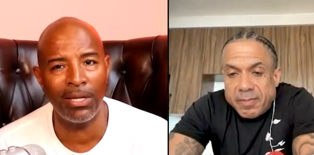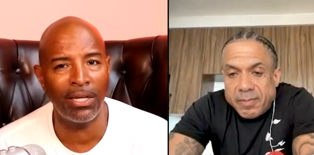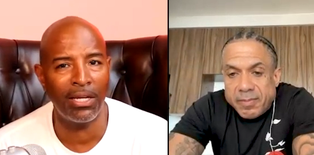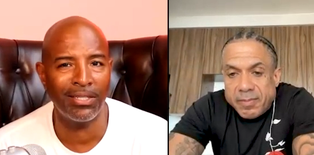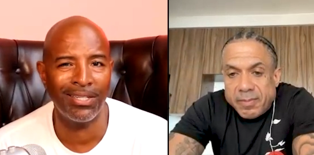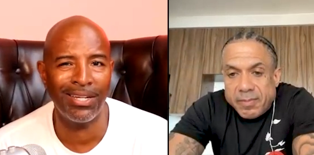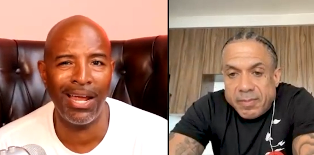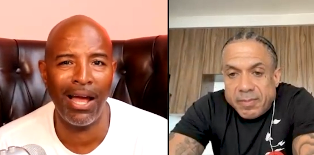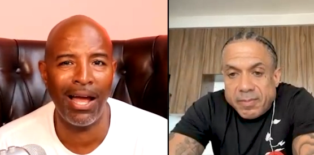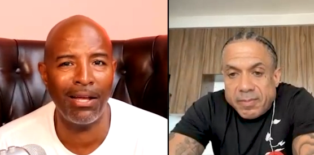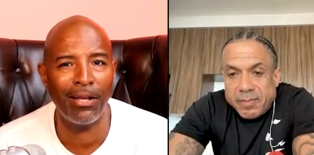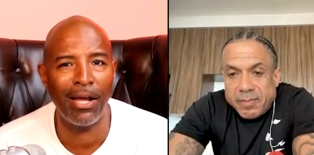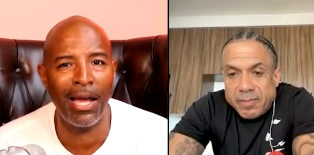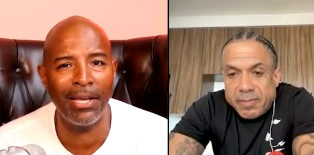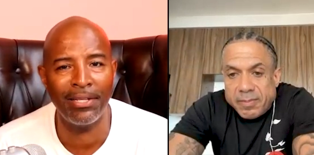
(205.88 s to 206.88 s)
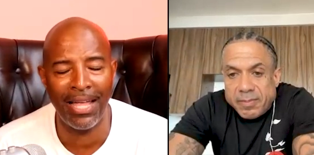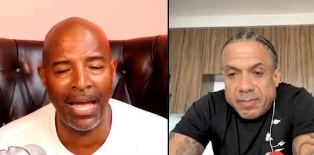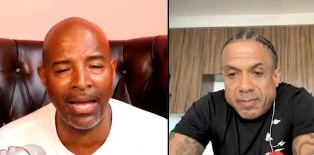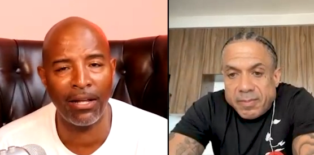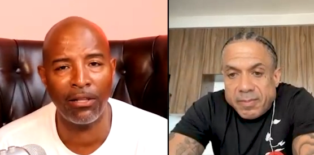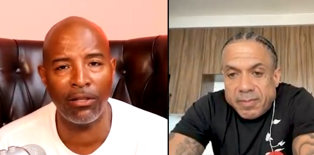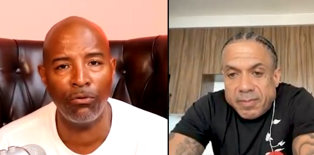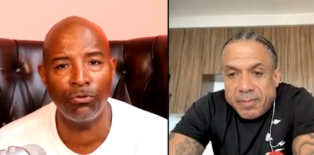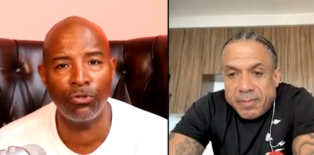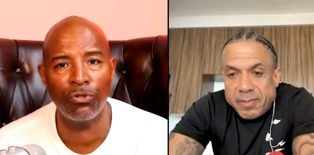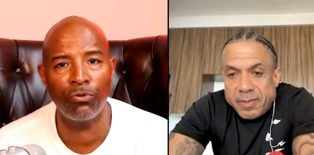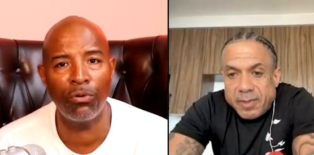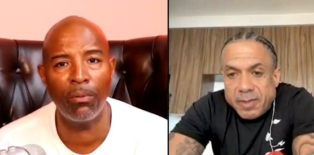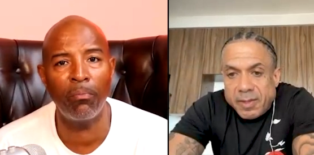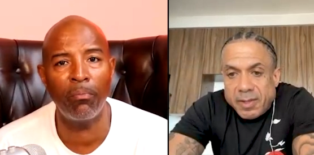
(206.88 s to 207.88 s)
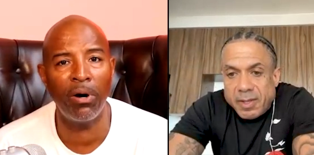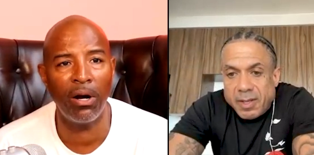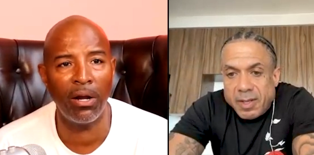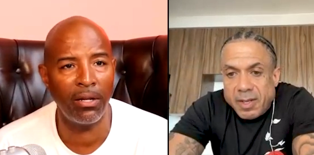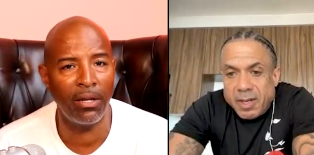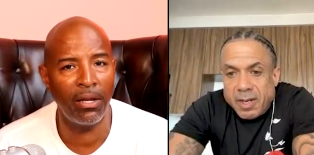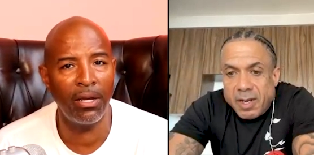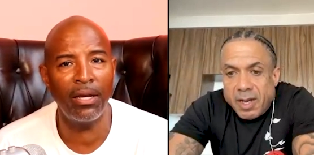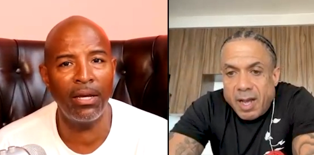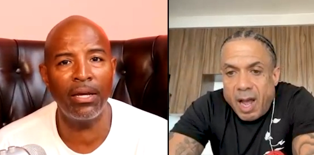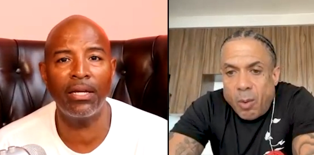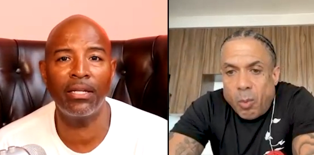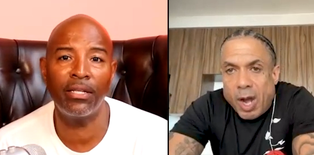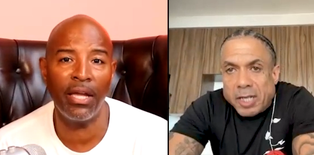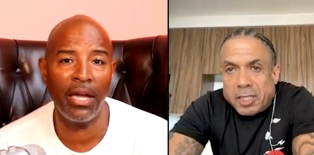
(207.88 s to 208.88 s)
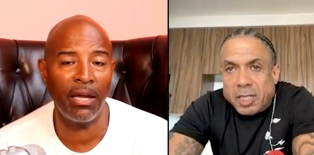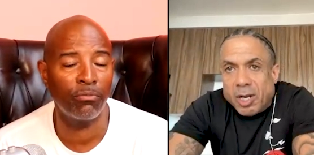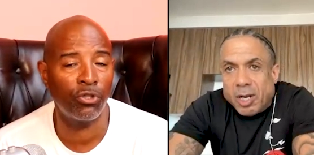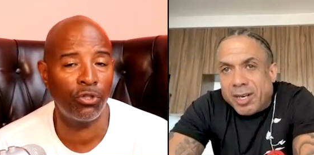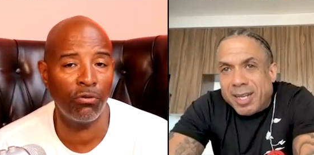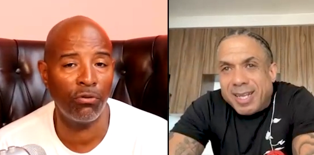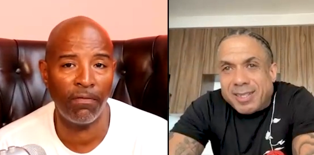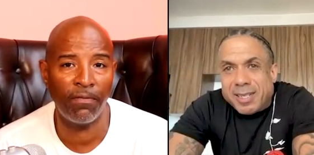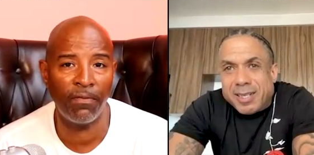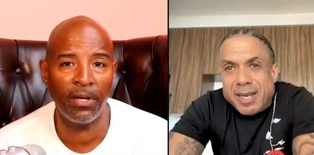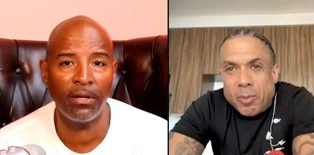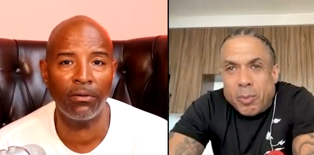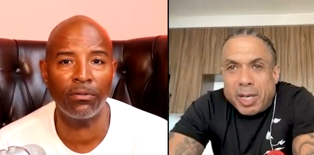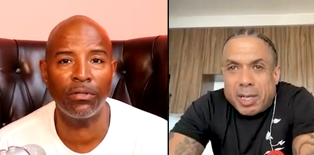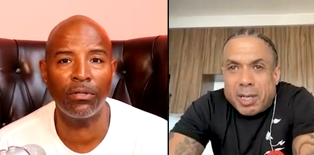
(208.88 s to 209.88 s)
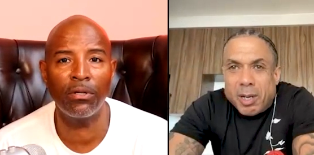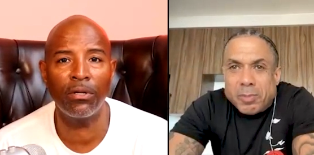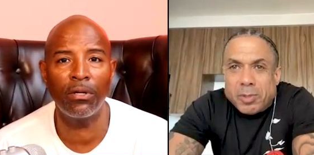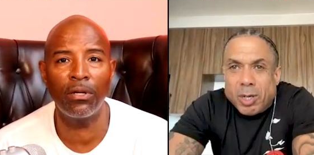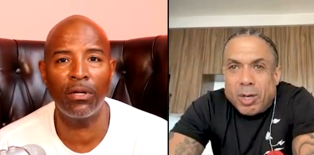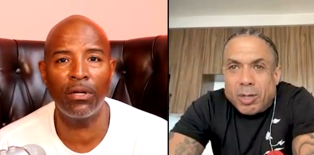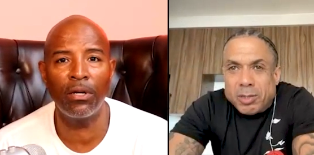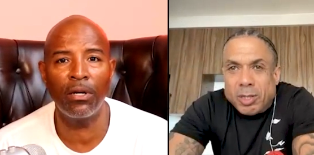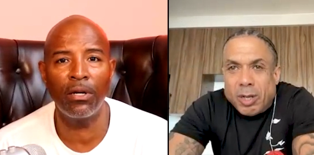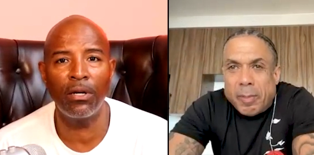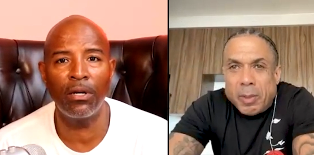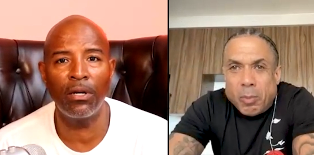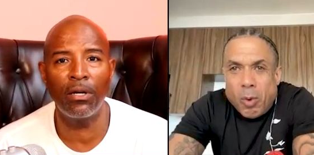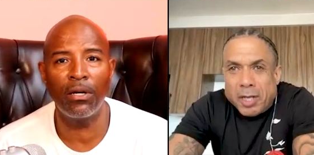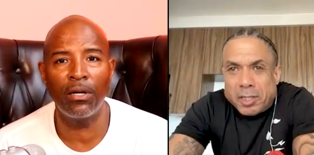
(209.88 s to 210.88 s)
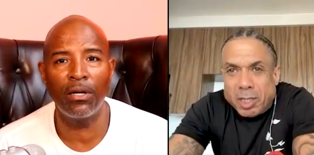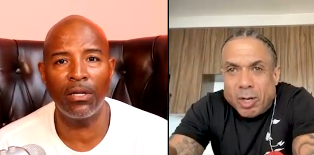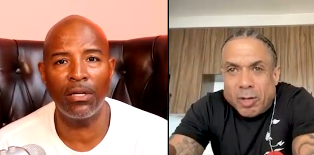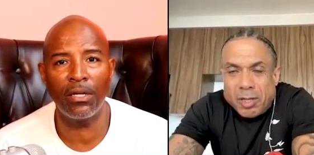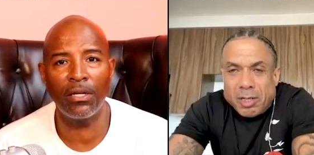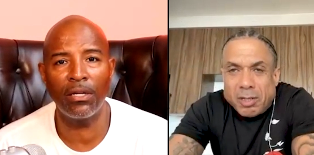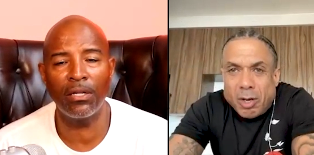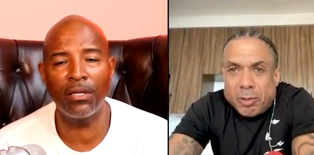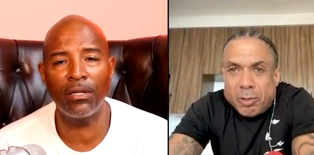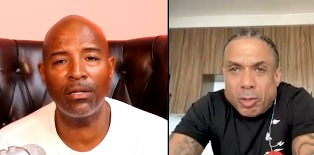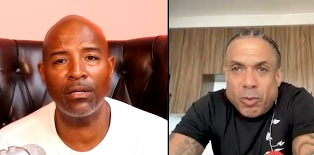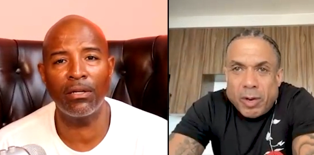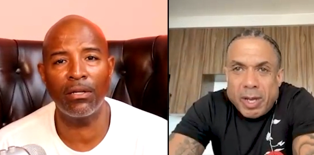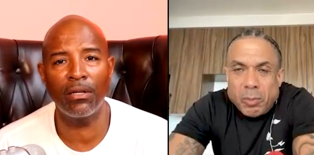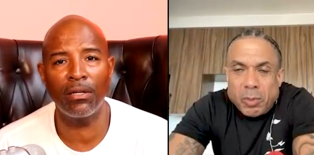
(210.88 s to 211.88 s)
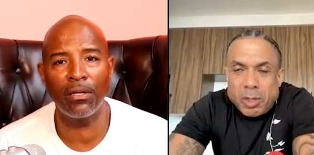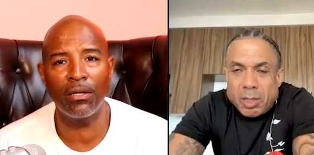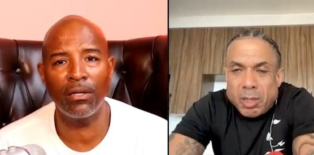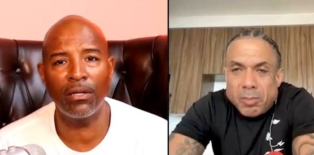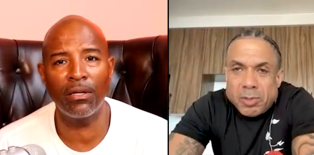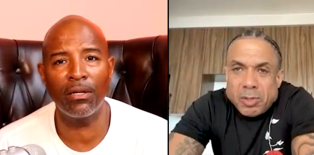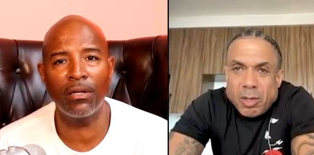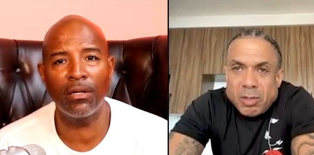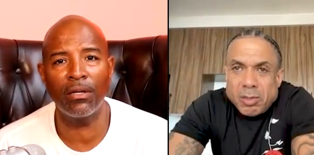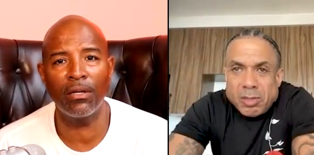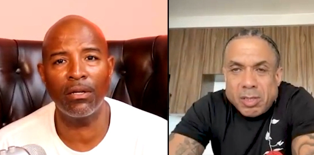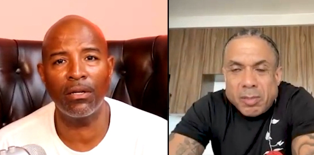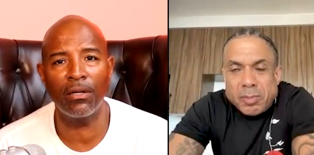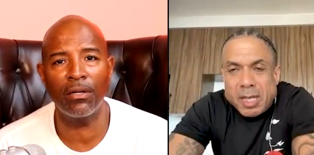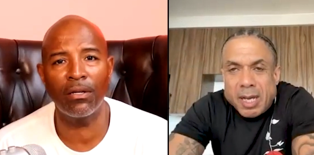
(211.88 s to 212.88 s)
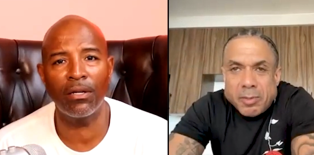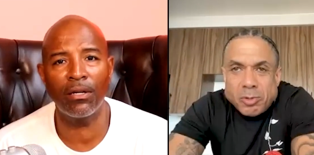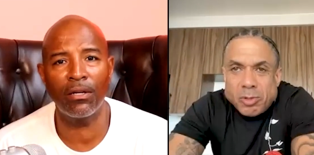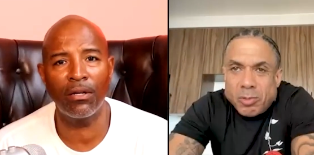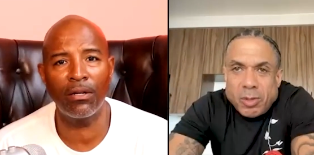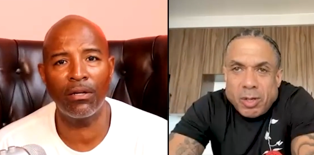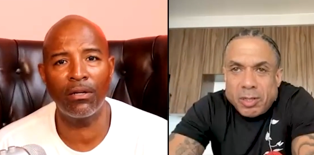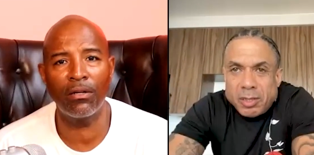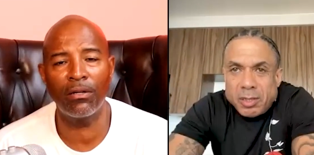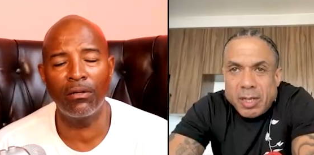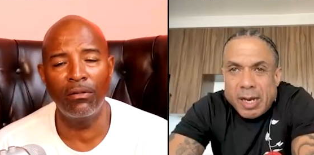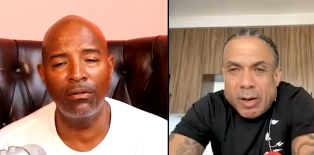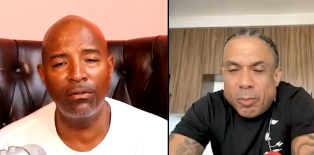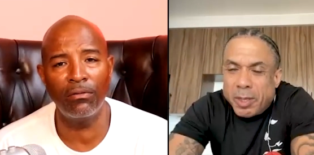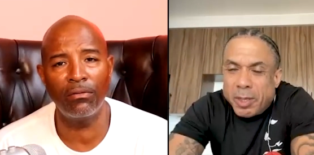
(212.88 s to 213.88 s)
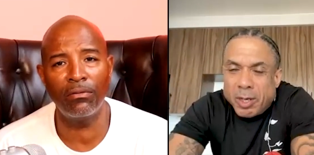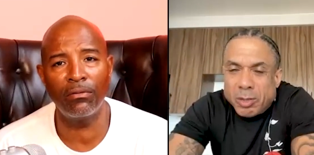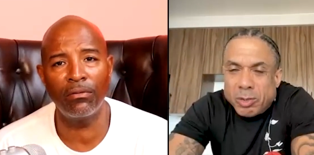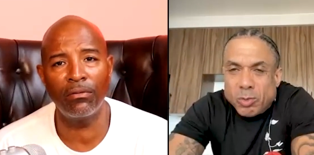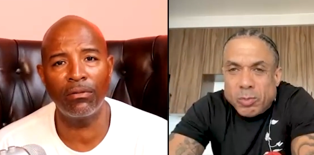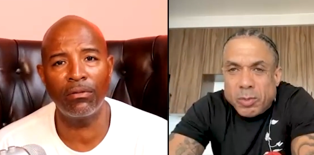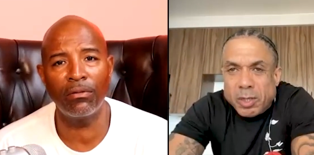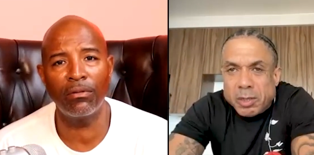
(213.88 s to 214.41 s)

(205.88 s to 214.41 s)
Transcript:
Speaker 1: because I, I, I ain't that close to it, but
Speaker 2: I watch it on the internet when it comes on. You know, I mean, watch it on the on the gram when it comes on. Sometimes in the morning, I don't be on too